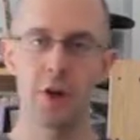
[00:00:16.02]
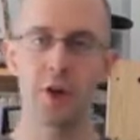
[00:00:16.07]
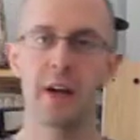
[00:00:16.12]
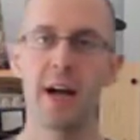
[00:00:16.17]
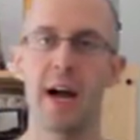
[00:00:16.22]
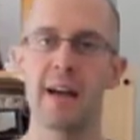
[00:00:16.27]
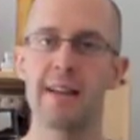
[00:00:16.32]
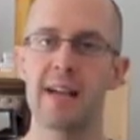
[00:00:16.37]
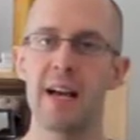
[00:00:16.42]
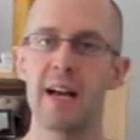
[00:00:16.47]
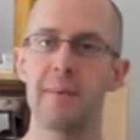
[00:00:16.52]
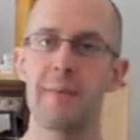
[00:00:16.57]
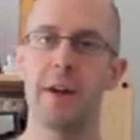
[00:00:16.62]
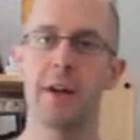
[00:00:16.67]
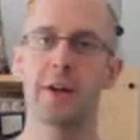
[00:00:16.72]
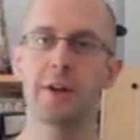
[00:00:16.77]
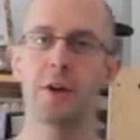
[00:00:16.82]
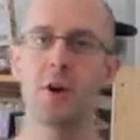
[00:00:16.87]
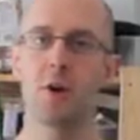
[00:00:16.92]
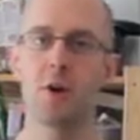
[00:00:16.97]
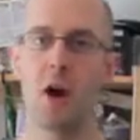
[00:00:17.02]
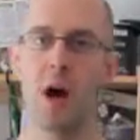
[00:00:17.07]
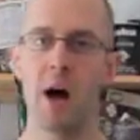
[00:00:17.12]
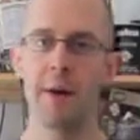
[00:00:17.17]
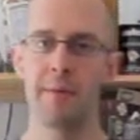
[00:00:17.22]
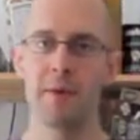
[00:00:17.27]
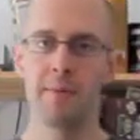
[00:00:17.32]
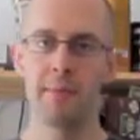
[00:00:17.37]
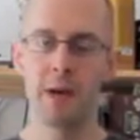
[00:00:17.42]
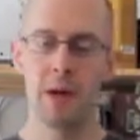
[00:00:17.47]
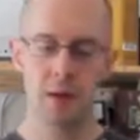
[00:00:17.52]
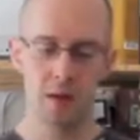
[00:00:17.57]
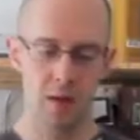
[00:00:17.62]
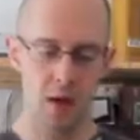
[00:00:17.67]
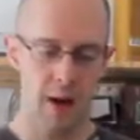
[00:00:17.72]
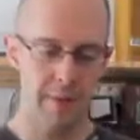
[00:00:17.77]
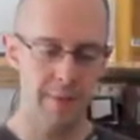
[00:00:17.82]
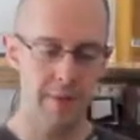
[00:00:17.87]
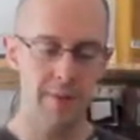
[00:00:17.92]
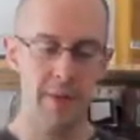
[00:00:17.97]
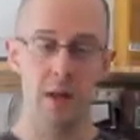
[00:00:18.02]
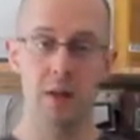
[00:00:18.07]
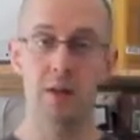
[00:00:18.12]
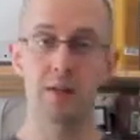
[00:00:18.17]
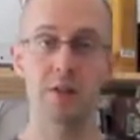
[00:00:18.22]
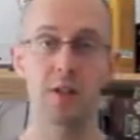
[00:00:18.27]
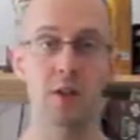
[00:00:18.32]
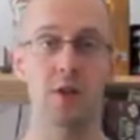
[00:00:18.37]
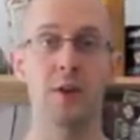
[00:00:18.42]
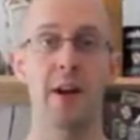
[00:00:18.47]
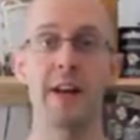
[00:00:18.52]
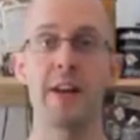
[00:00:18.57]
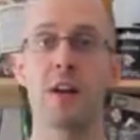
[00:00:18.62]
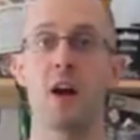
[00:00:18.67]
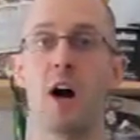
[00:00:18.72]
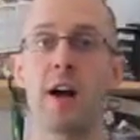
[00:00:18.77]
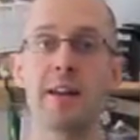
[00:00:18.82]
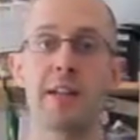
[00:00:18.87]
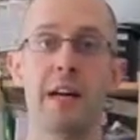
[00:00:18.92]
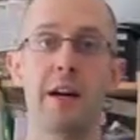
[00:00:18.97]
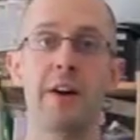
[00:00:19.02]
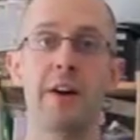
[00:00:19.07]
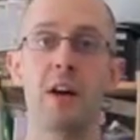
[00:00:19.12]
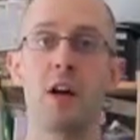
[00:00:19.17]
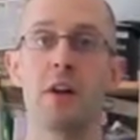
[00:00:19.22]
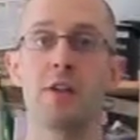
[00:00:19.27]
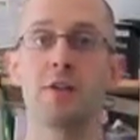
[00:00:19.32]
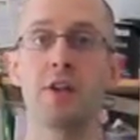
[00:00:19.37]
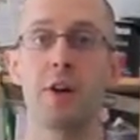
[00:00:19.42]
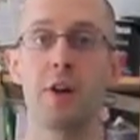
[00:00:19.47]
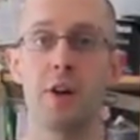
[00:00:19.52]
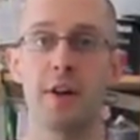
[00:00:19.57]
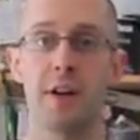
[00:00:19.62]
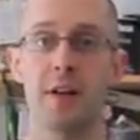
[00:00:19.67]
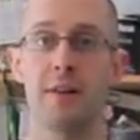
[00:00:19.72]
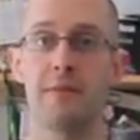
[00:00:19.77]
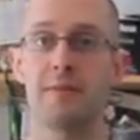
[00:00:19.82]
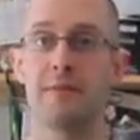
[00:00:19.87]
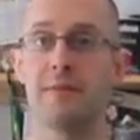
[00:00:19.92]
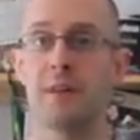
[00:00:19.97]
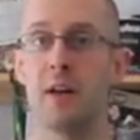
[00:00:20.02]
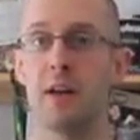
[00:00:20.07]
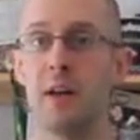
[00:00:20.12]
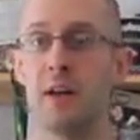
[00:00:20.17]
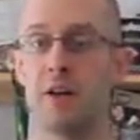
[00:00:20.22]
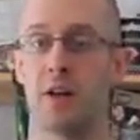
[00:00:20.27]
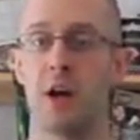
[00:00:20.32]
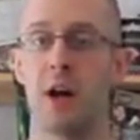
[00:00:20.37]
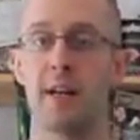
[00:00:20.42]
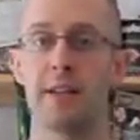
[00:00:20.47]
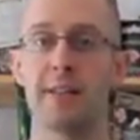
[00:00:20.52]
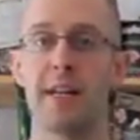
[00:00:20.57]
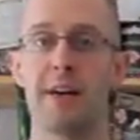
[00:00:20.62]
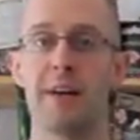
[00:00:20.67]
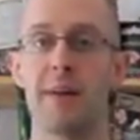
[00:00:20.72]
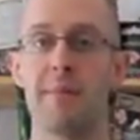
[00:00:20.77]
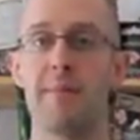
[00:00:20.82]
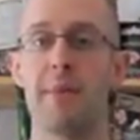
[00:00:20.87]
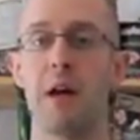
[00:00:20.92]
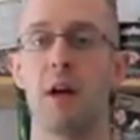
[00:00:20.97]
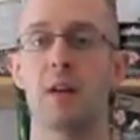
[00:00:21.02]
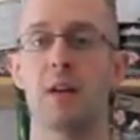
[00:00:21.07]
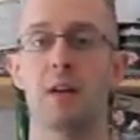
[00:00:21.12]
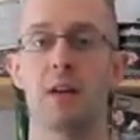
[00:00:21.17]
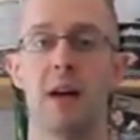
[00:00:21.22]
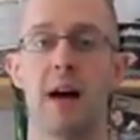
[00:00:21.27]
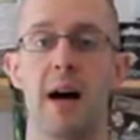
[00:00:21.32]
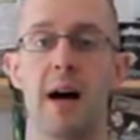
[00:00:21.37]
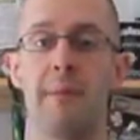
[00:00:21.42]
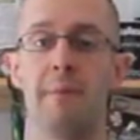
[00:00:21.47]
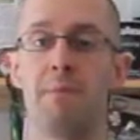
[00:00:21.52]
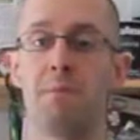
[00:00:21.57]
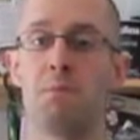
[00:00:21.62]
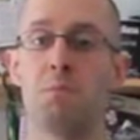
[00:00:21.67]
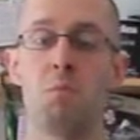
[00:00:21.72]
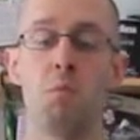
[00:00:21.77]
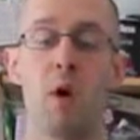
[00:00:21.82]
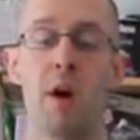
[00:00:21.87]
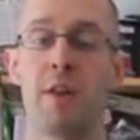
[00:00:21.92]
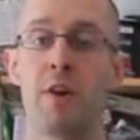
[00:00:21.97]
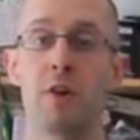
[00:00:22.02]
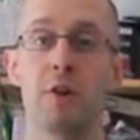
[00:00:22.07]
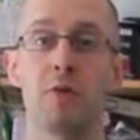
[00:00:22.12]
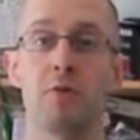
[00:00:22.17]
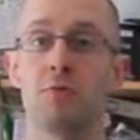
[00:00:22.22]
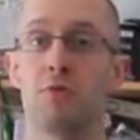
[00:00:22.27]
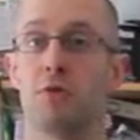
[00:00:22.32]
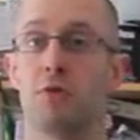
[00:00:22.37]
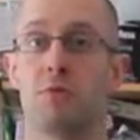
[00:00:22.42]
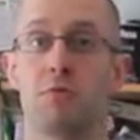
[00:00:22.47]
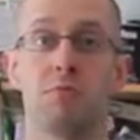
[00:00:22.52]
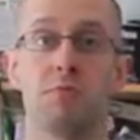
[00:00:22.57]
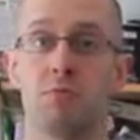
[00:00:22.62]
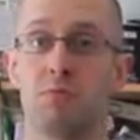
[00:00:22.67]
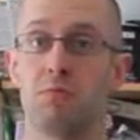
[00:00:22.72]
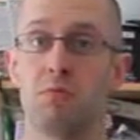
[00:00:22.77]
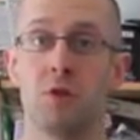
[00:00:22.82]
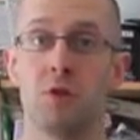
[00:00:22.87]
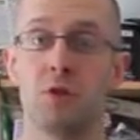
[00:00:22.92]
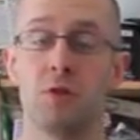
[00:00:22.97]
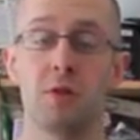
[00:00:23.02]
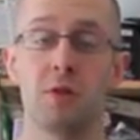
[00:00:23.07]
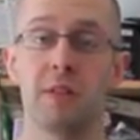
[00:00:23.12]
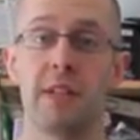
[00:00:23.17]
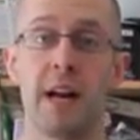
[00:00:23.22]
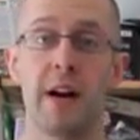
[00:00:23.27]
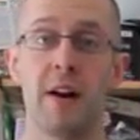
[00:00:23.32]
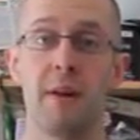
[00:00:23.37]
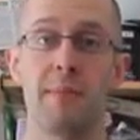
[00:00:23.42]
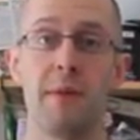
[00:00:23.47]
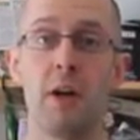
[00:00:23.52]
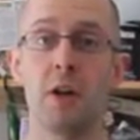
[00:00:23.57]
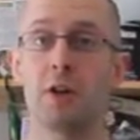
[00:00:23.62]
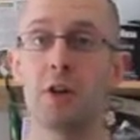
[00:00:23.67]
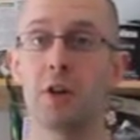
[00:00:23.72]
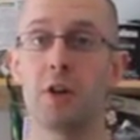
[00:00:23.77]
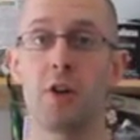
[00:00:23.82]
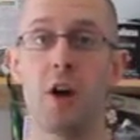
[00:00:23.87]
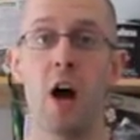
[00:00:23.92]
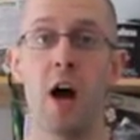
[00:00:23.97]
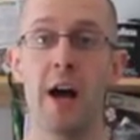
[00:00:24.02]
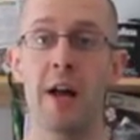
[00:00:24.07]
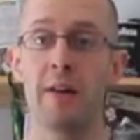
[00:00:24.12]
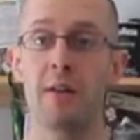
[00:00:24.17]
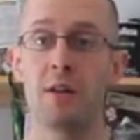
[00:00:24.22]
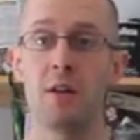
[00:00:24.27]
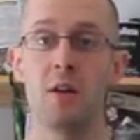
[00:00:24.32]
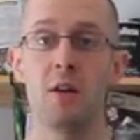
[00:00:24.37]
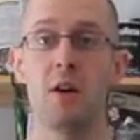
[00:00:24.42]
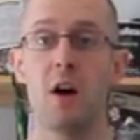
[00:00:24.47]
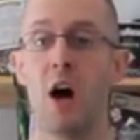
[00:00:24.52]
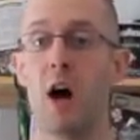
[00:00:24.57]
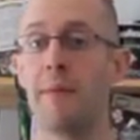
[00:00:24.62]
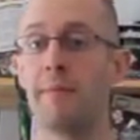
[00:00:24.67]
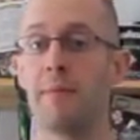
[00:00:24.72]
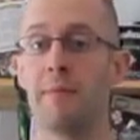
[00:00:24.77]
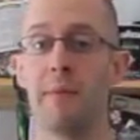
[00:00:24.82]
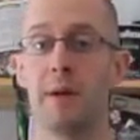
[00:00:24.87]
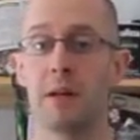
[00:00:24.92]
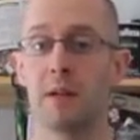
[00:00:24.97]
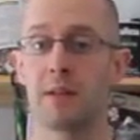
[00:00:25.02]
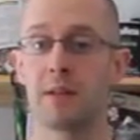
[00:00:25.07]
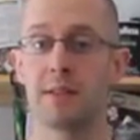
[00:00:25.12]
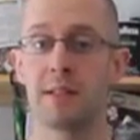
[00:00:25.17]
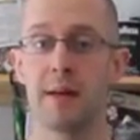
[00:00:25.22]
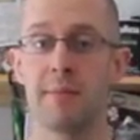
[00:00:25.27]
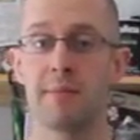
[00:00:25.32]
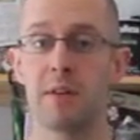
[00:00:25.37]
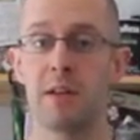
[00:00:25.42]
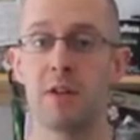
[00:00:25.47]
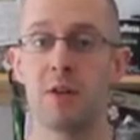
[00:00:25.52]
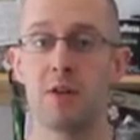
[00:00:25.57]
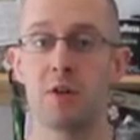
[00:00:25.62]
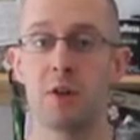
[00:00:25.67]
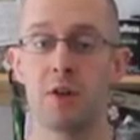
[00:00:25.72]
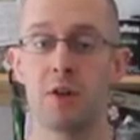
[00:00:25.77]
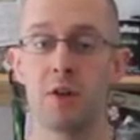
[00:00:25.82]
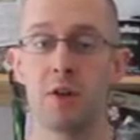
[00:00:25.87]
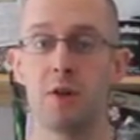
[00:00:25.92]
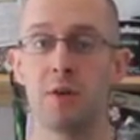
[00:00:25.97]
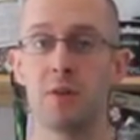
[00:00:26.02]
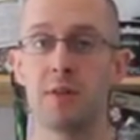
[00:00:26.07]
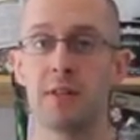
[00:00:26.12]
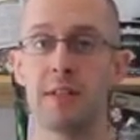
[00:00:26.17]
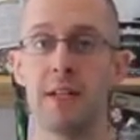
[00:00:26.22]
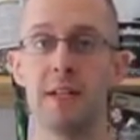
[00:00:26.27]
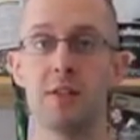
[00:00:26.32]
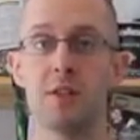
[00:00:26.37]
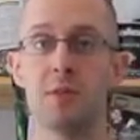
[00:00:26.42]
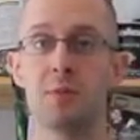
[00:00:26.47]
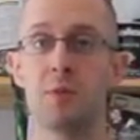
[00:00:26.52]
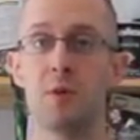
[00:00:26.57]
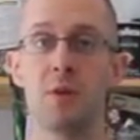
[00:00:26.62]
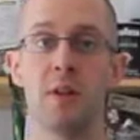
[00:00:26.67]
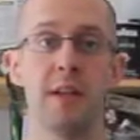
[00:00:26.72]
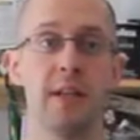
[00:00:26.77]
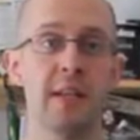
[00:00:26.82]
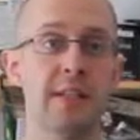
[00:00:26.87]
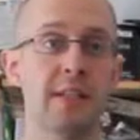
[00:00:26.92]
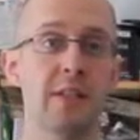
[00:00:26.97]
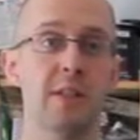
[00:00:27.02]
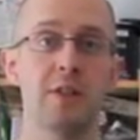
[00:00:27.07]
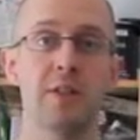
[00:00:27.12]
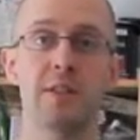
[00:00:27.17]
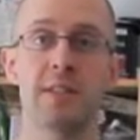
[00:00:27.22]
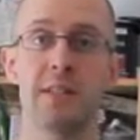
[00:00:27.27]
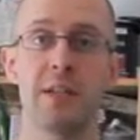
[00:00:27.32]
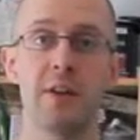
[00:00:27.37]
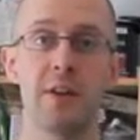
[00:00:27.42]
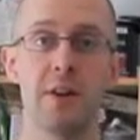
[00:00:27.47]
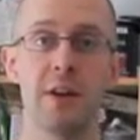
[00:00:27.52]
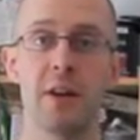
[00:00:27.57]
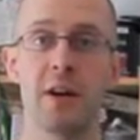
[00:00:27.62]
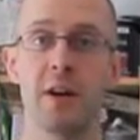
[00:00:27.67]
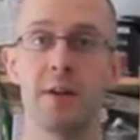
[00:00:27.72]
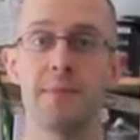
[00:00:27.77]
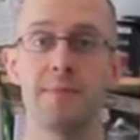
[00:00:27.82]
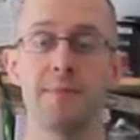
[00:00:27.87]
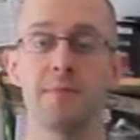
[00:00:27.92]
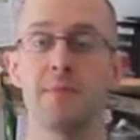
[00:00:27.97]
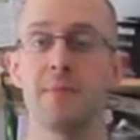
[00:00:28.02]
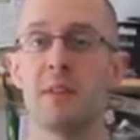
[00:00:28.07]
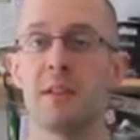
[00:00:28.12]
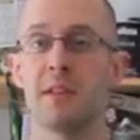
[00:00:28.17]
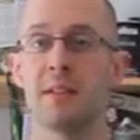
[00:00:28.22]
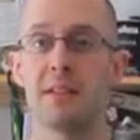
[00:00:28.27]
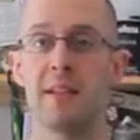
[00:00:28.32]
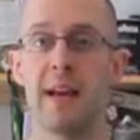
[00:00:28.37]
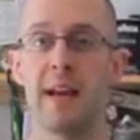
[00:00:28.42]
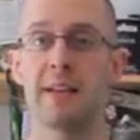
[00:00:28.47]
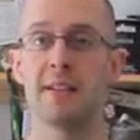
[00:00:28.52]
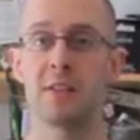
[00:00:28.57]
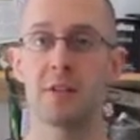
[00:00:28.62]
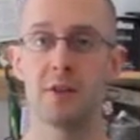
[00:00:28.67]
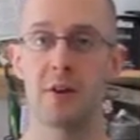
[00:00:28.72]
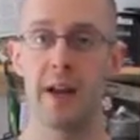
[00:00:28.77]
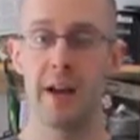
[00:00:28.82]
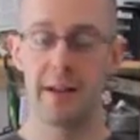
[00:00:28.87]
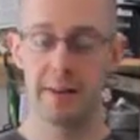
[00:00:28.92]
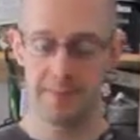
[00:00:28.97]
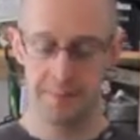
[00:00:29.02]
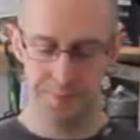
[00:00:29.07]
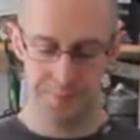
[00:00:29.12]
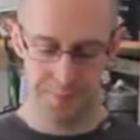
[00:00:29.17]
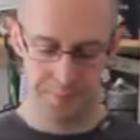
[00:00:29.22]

you guys how to make your own almond milk. Almond milk is a great non-dairy alternative, non-dairy milk. Whether you use dairy milk or not, almond milk is something you can use in smoothies, in your cereal. Tastes great.